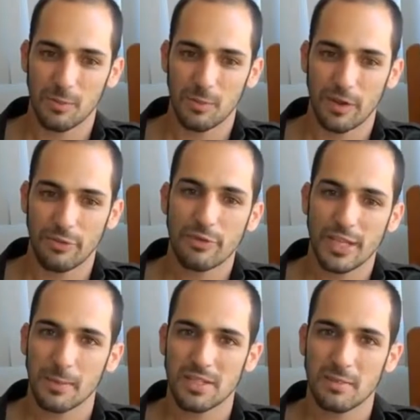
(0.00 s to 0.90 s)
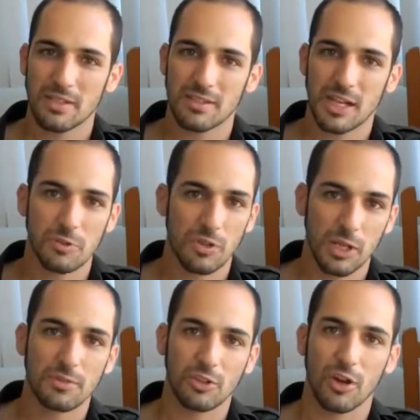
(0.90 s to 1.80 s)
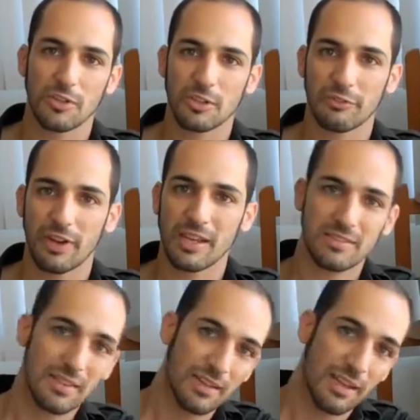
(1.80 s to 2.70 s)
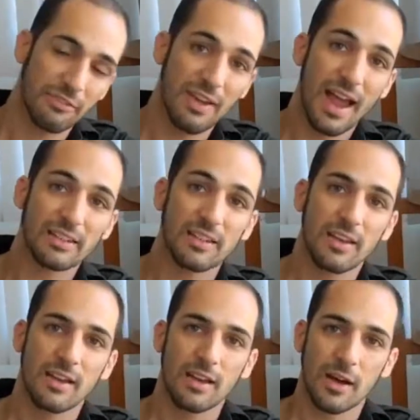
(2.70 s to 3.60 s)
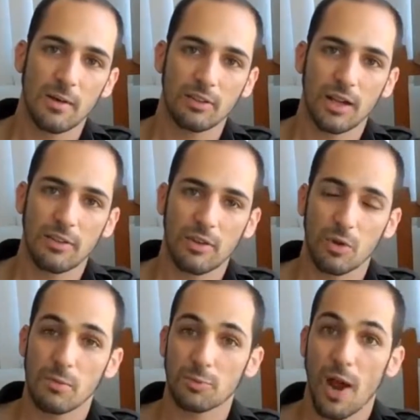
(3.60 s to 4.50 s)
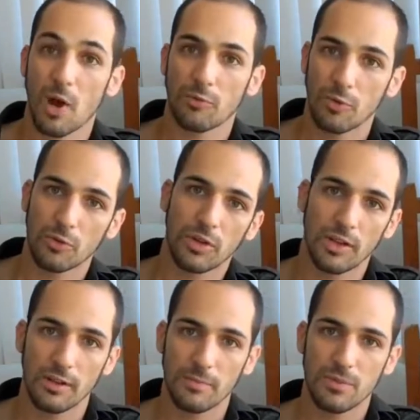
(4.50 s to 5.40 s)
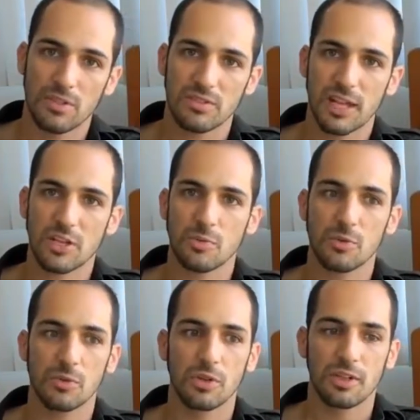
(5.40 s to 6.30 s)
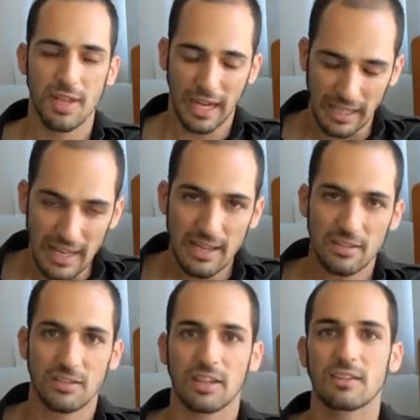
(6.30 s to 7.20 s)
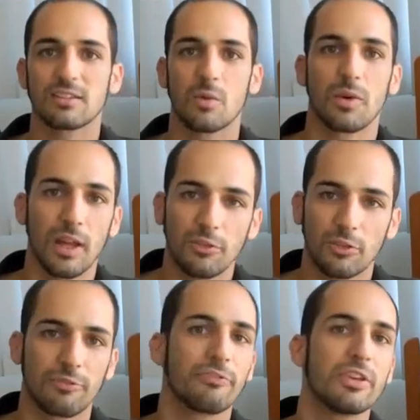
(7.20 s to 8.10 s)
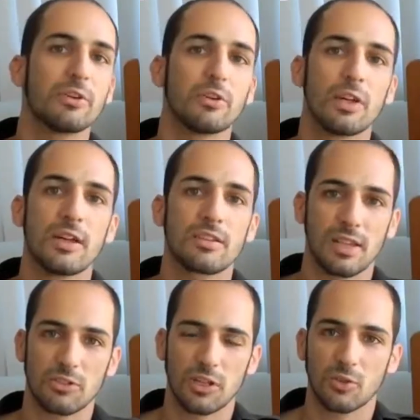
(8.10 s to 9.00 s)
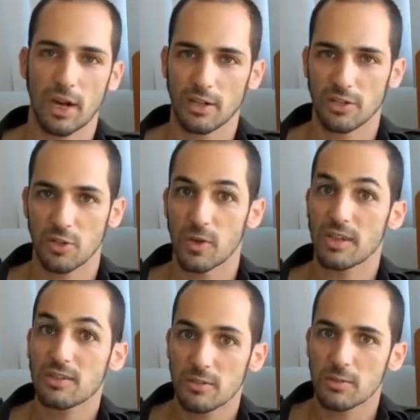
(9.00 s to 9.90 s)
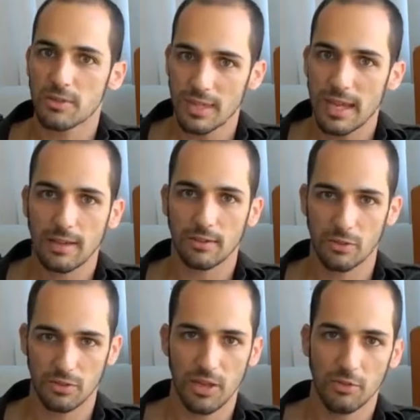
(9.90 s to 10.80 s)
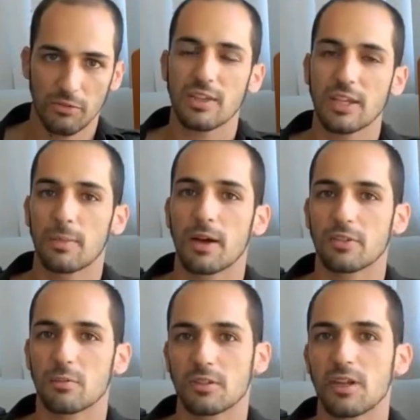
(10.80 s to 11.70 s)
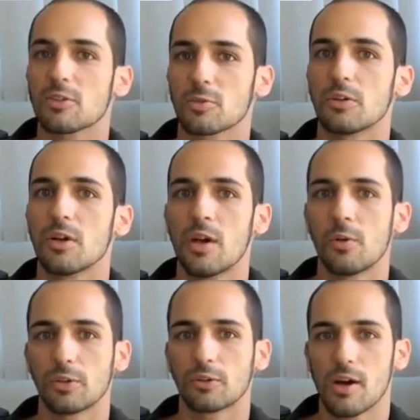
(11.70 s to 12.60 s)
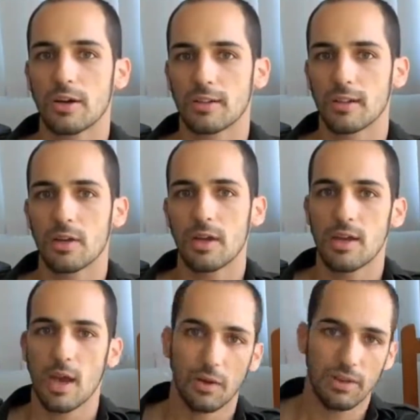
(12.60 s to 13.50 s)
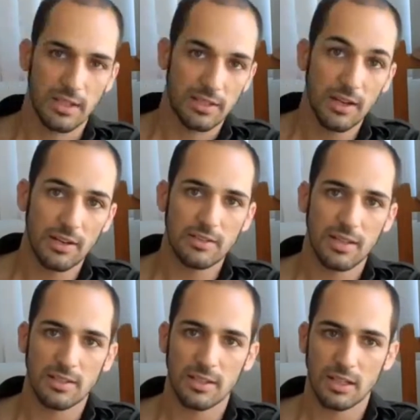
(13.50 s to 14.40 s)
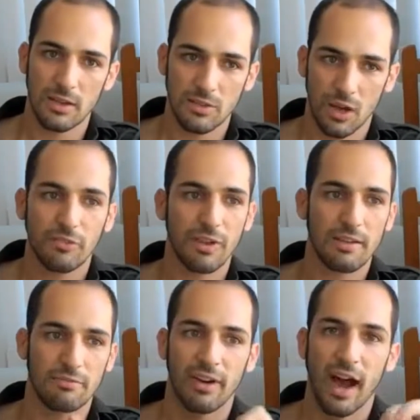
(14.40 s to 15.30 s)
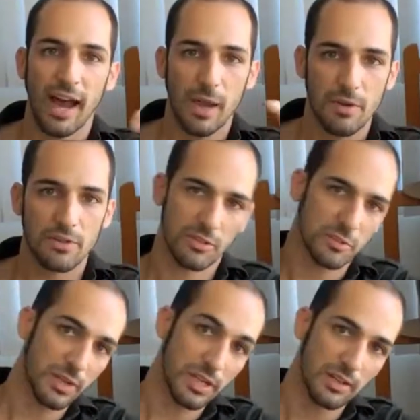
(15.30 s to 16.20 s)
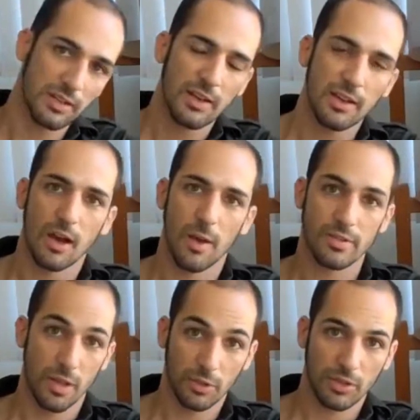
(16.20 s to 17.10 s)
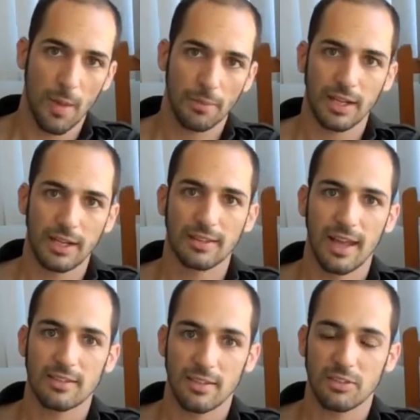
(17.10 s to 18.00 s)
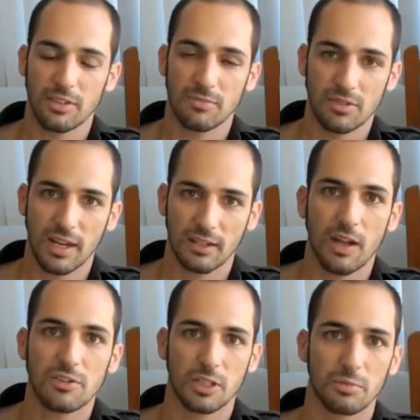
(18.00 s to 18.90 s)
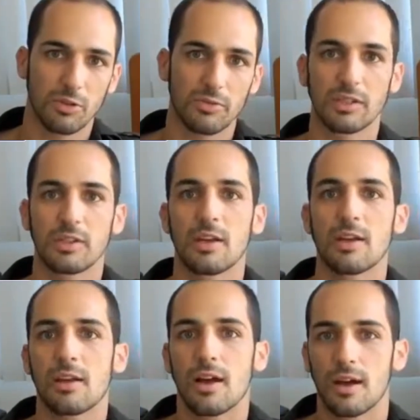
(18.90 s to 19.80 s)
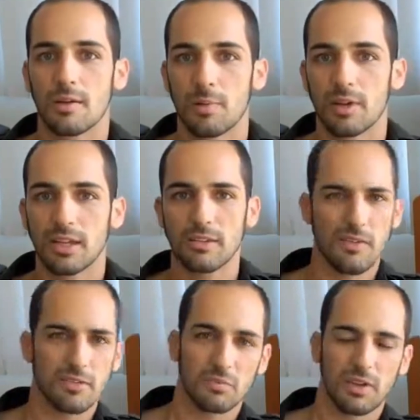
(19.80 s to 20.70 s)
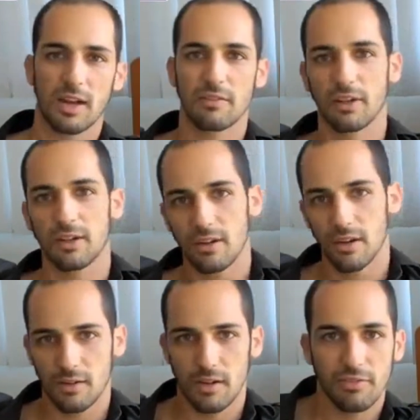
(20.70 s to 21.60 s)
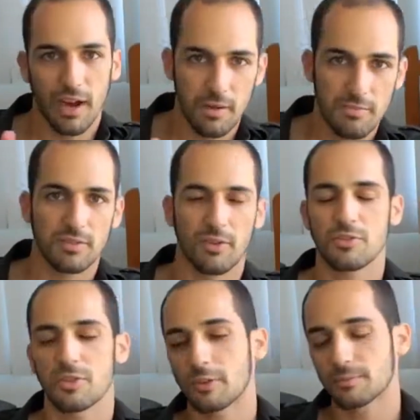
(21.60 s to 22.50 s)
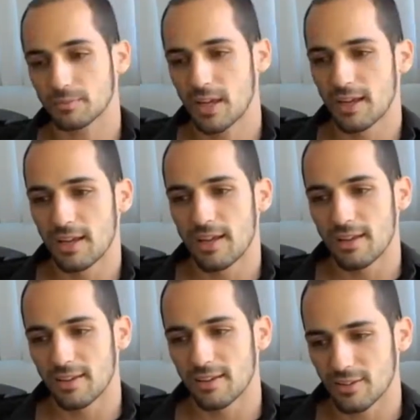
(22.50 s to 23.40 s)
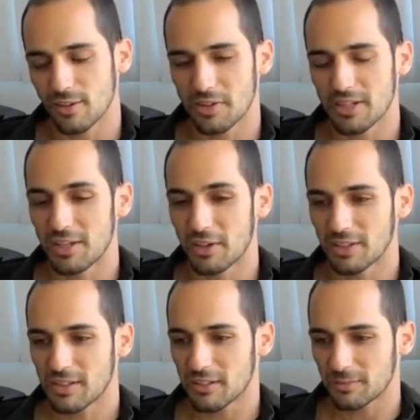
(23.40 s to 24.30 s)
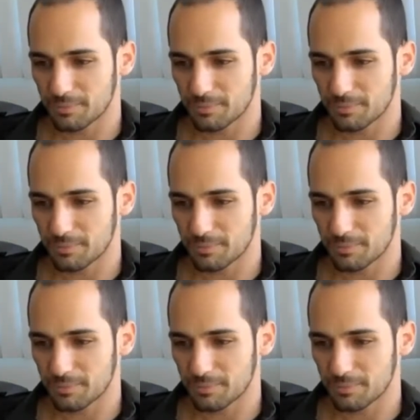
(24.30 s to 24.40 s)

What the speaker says: if you think about something sexual, it comes across in your face. In fact, one of the most powerful sexual techniques to get someone else to feel sexually attracted to you is to think about something sexual when you're talking to them. And what that does is it gives off a vibe, so to speak. It's a lot more complicated than that. It's actually psychologically proven. But it gives off some kind of a vibe, as far as you know. That's all you need to know, at least.